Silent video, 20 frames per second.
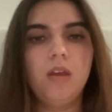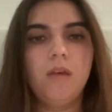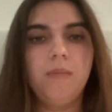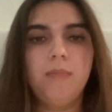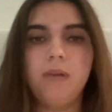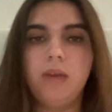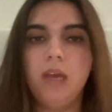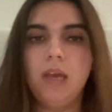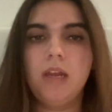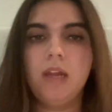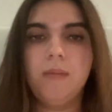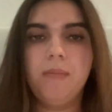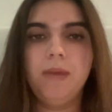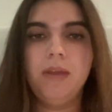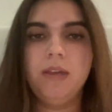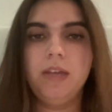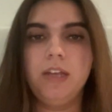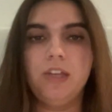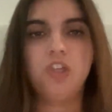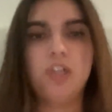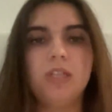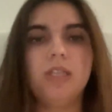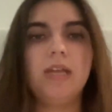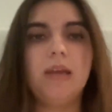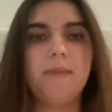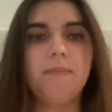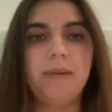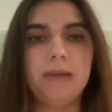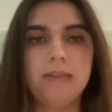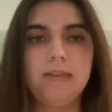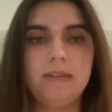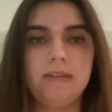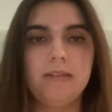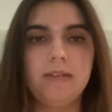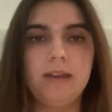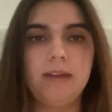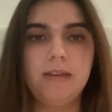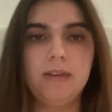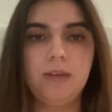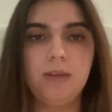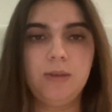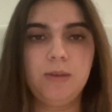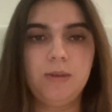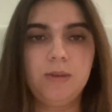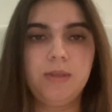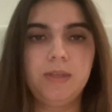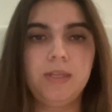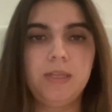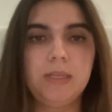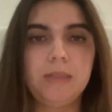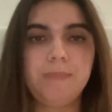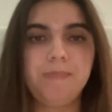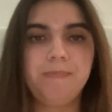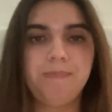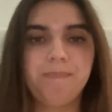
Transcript: Banana plantations and pesticide use.